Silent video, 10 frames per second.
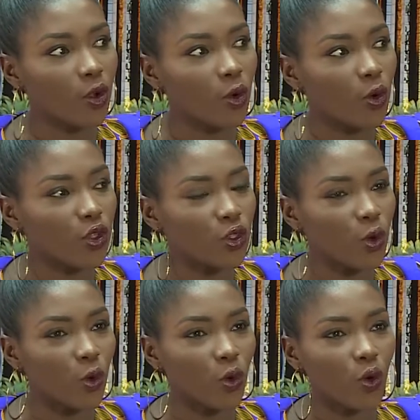Or
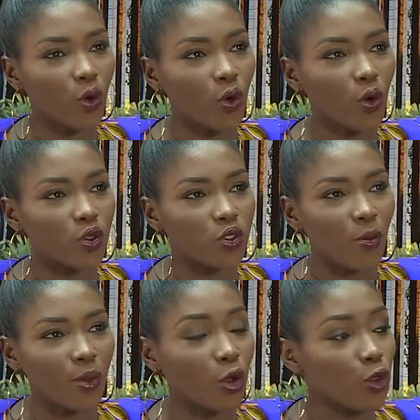your
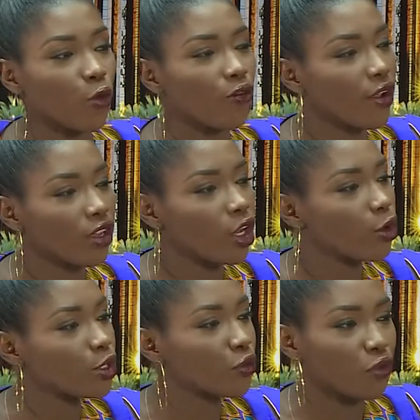very
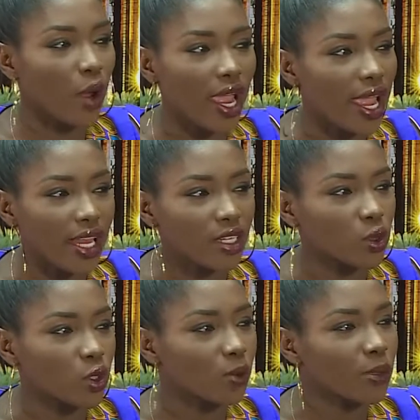close friend
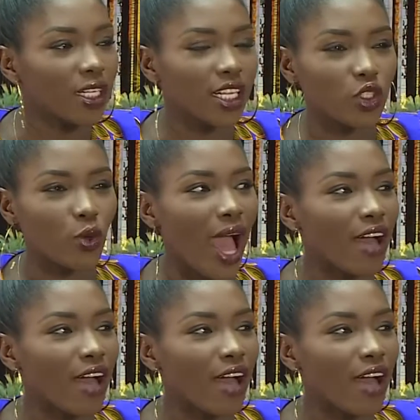or somebody that you have.